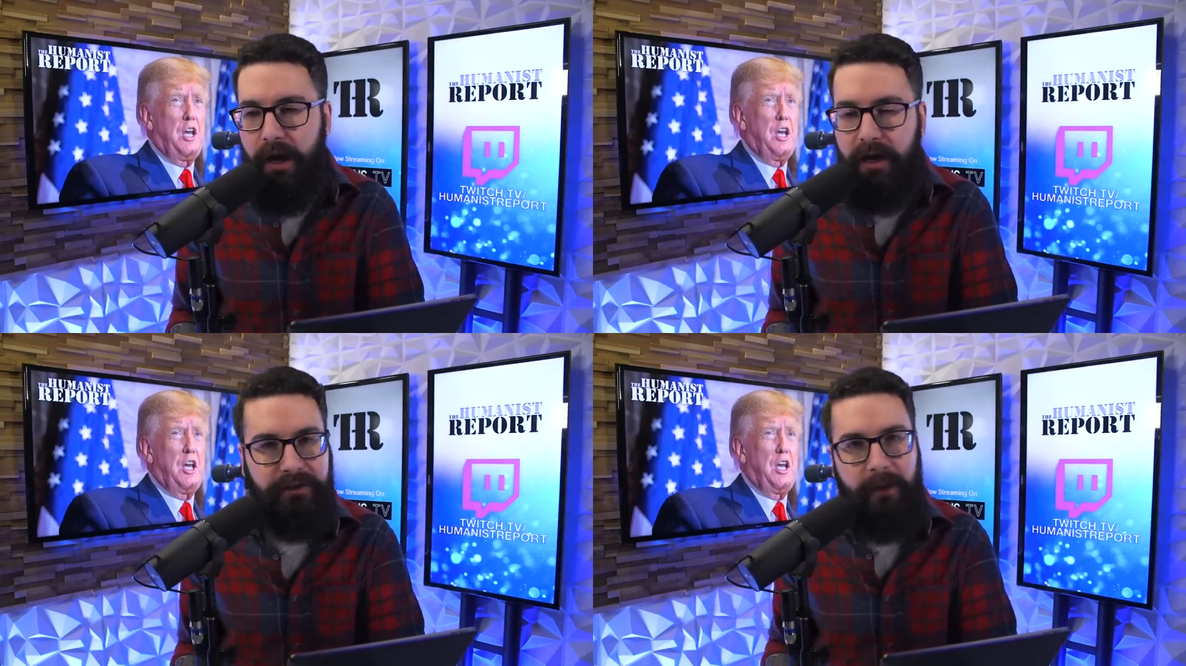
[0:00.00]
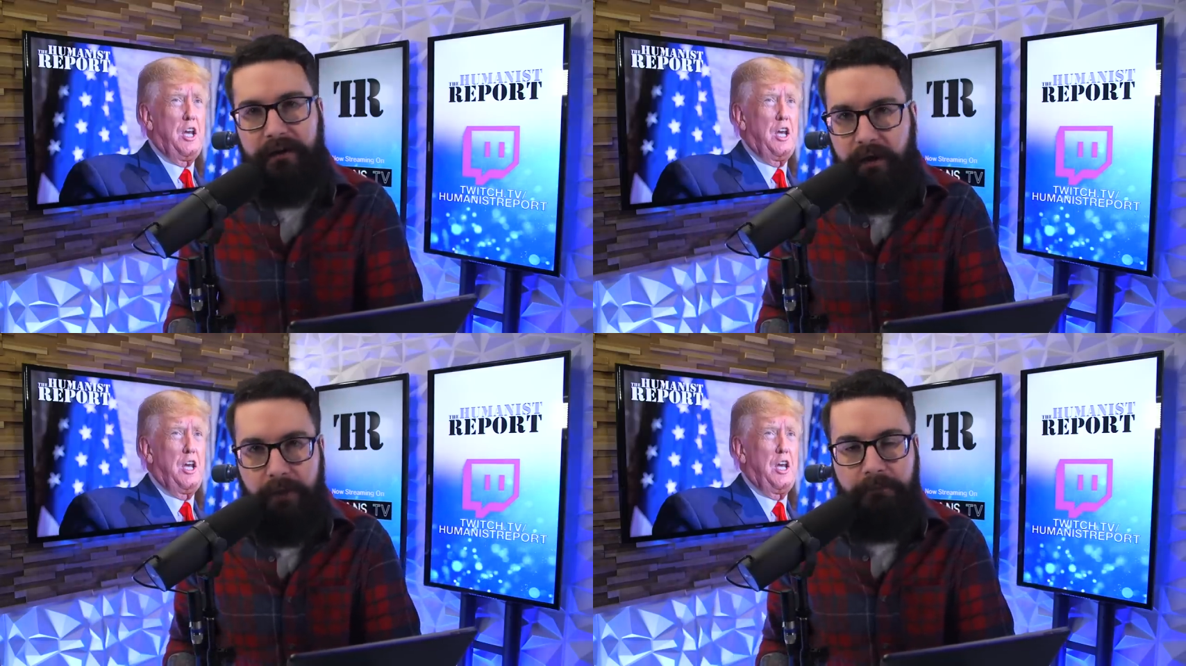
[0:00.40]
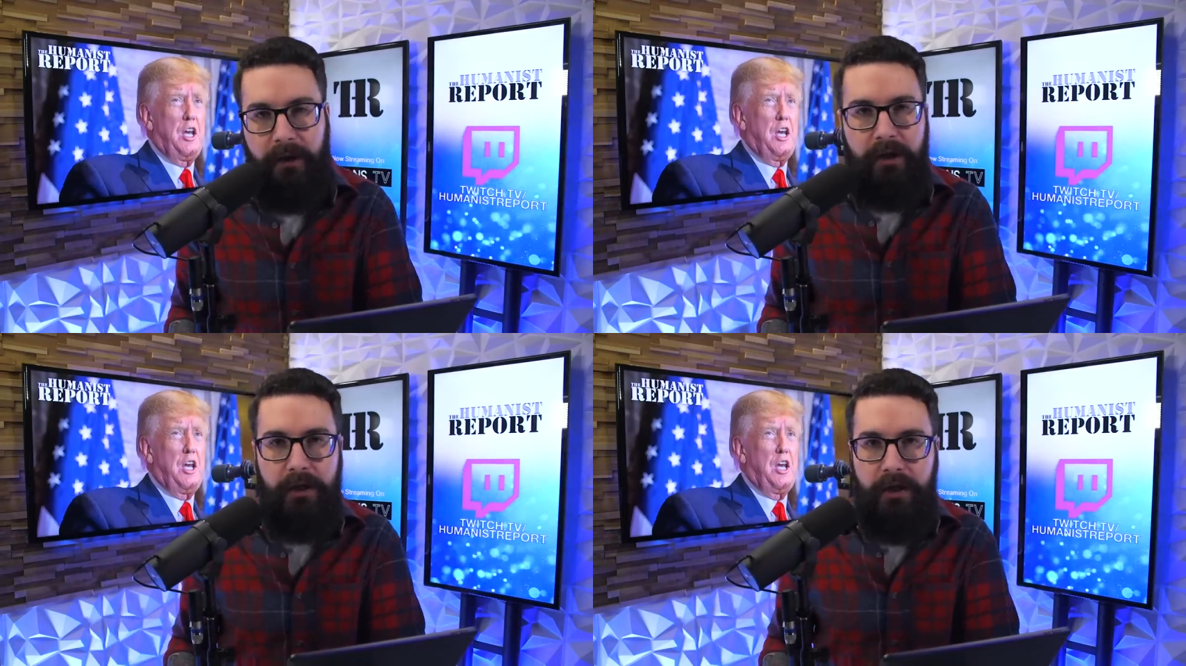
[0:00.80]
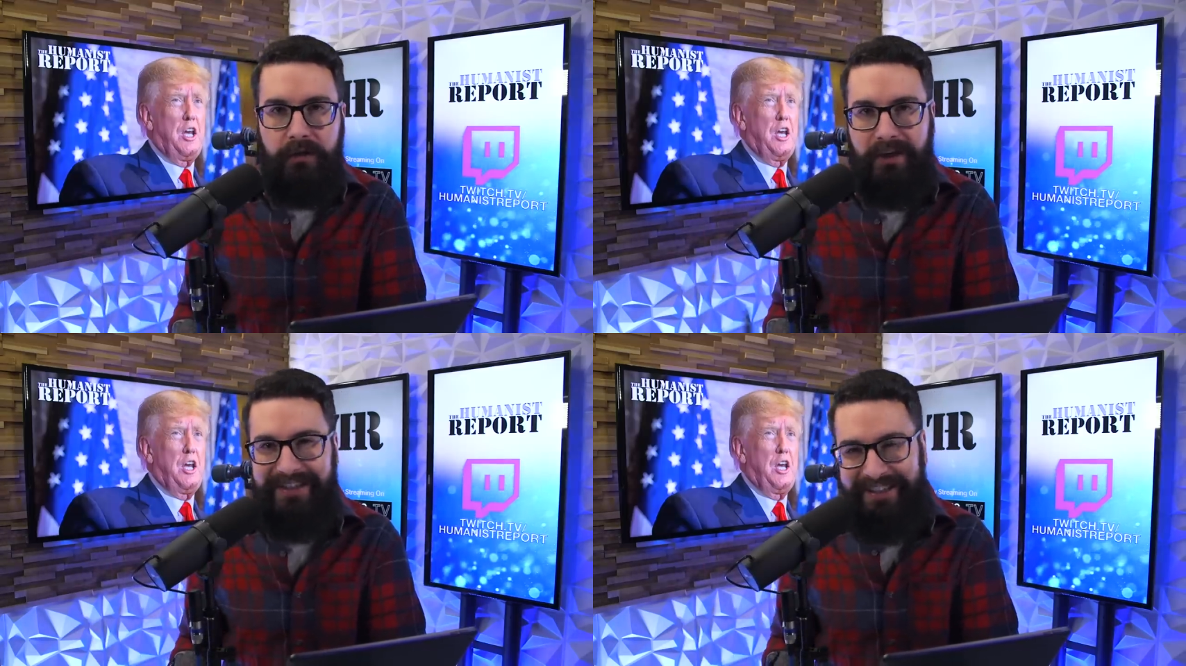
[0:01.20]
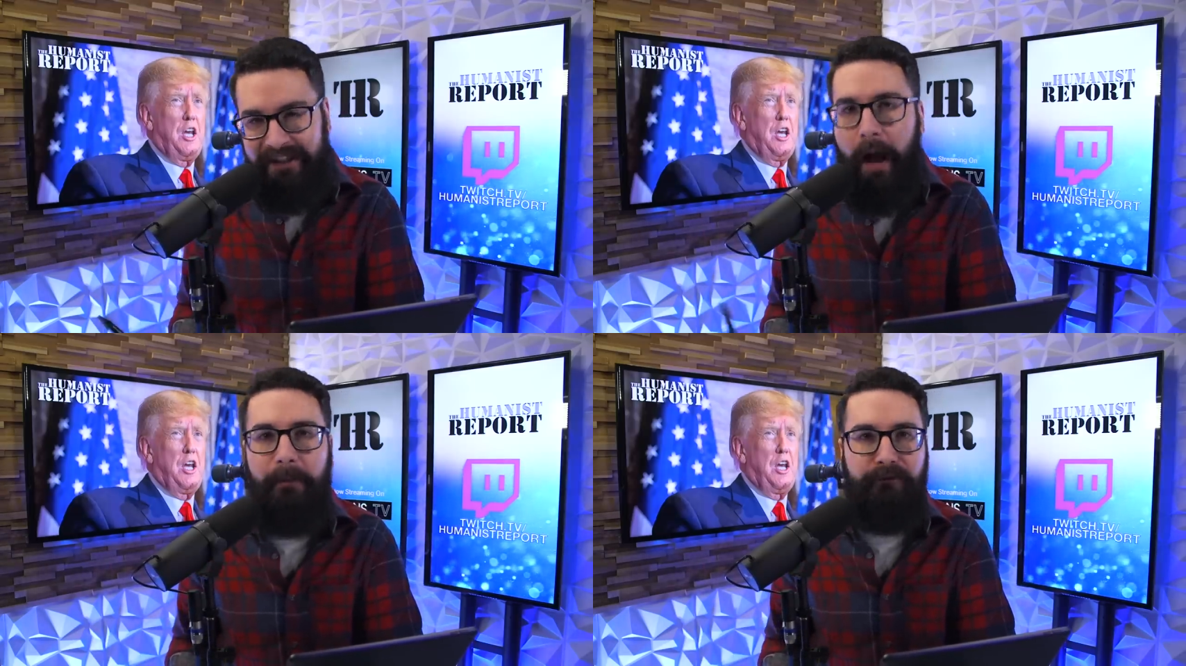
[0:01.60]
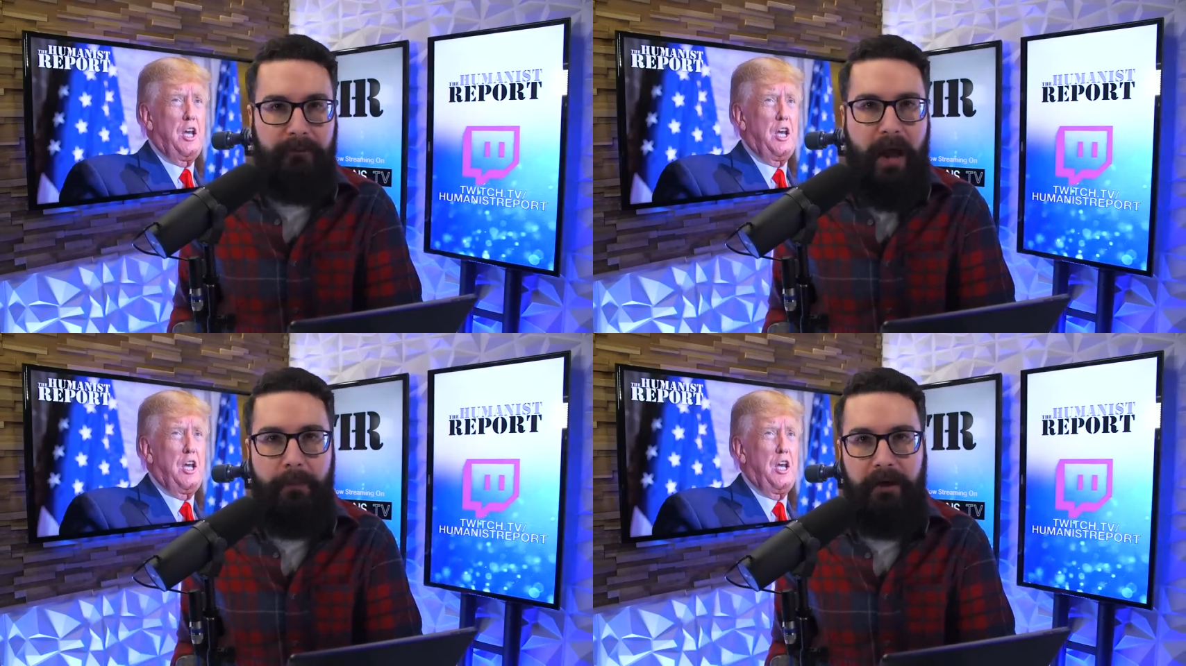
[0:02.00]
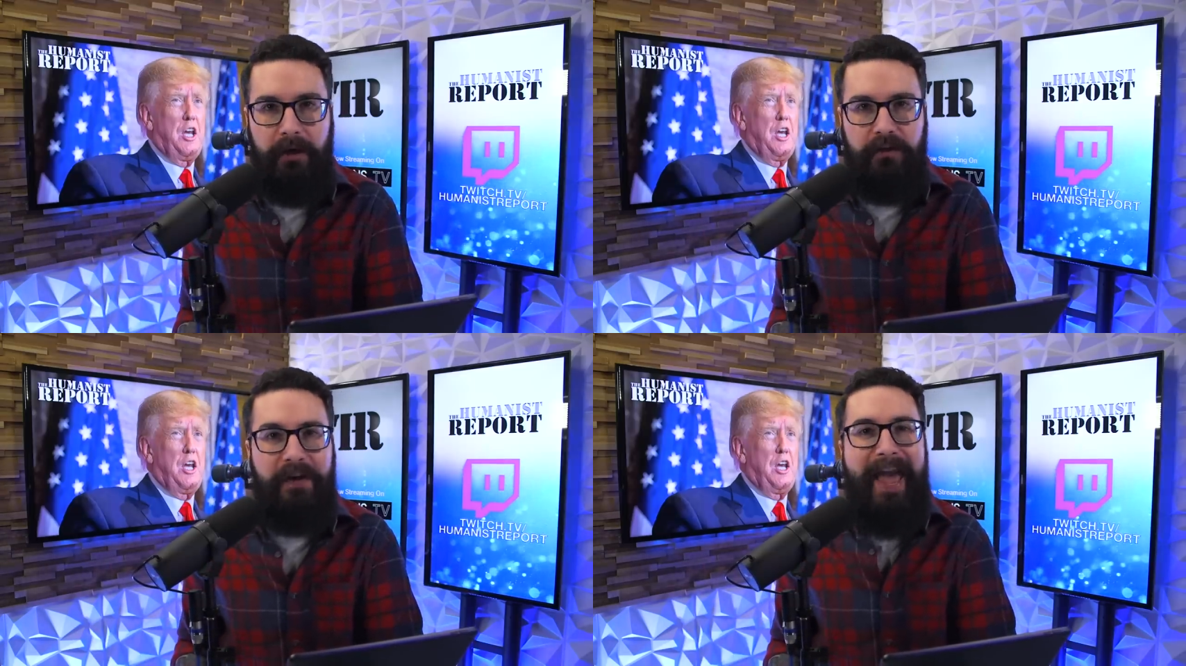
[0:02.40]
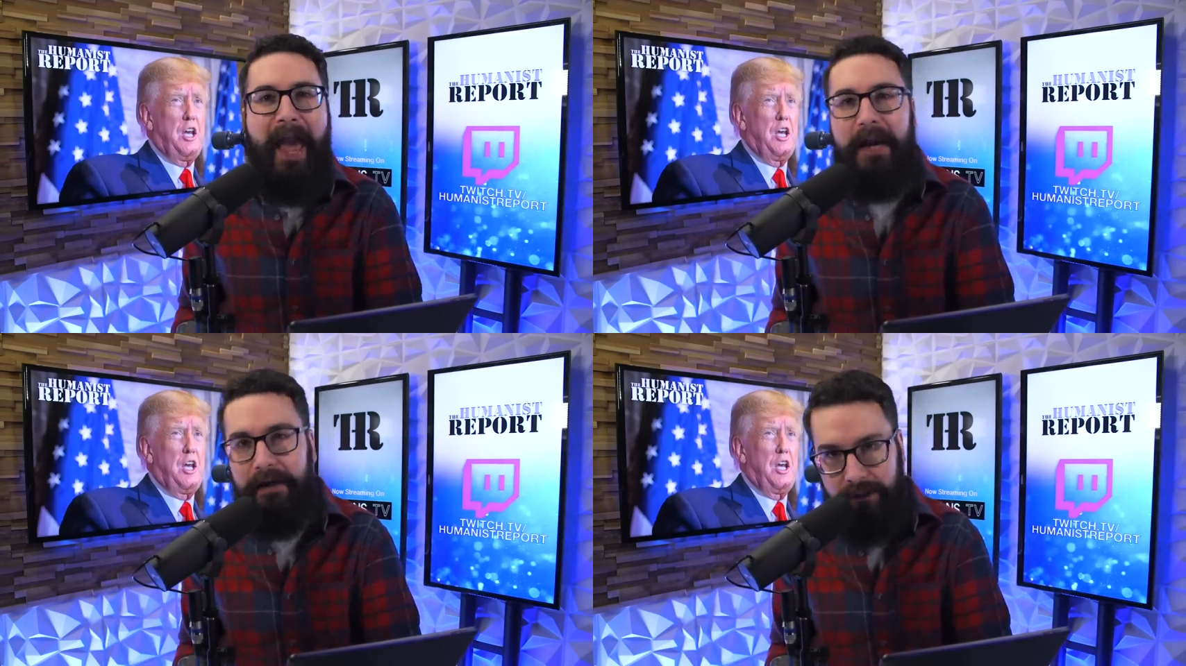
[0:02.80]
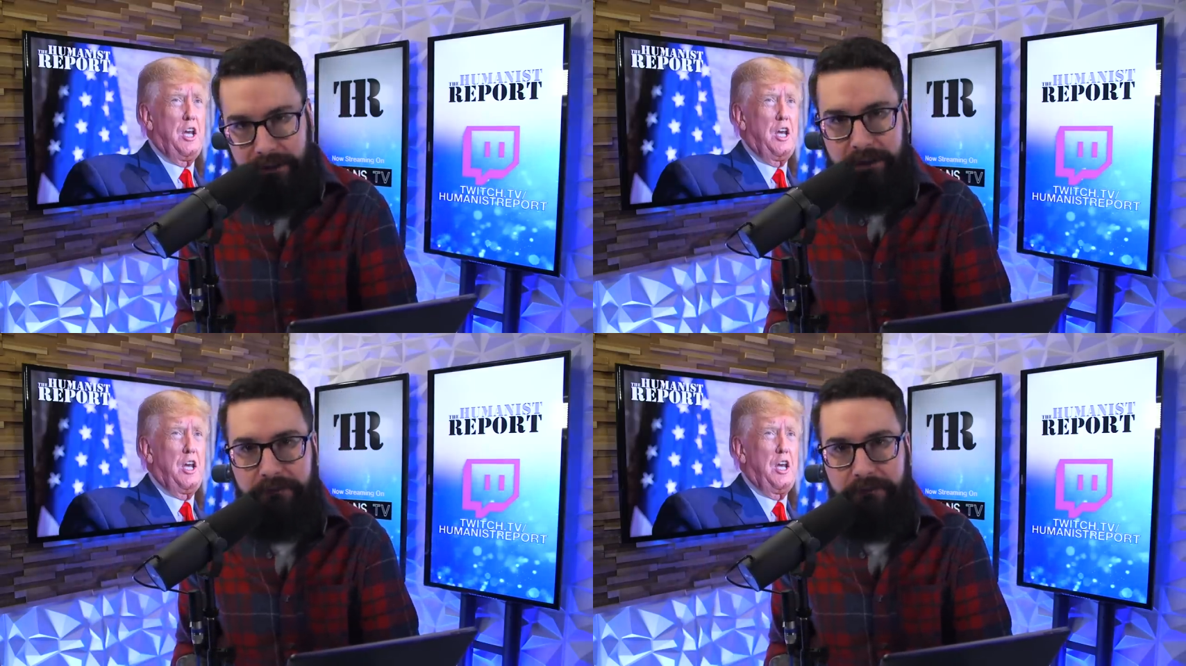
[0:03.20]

Speaker 1: And as president, he's going to stop it from happening, he's going to end it.